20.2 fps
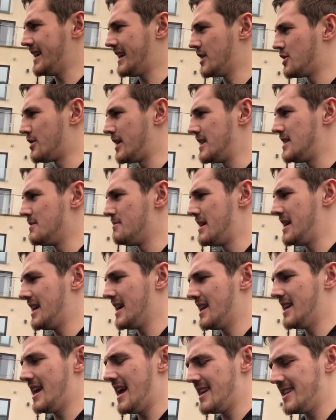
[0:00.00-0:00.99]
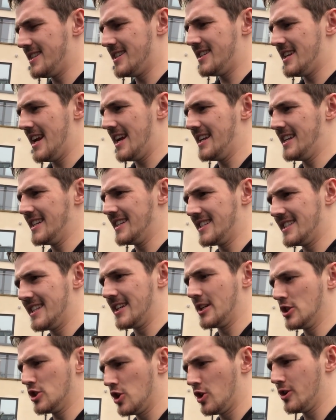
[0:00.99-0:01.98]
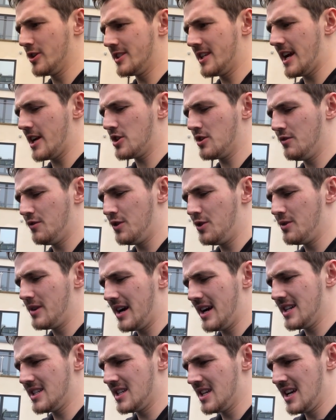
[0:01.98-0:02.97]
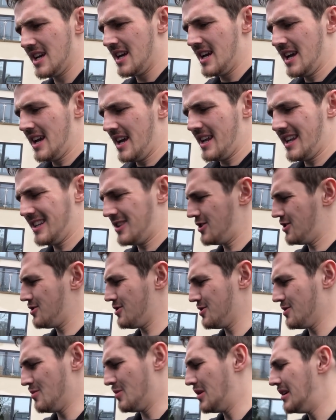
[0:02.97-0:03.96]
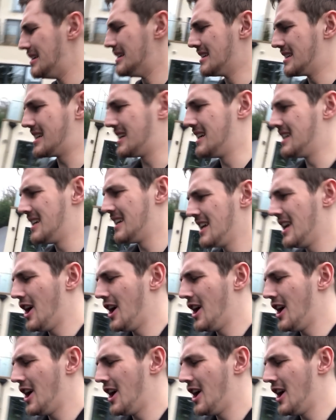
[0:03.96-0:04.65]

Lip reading: Like, I tried to make it an entertaining sing-song section for you guys, and it just doesn't work.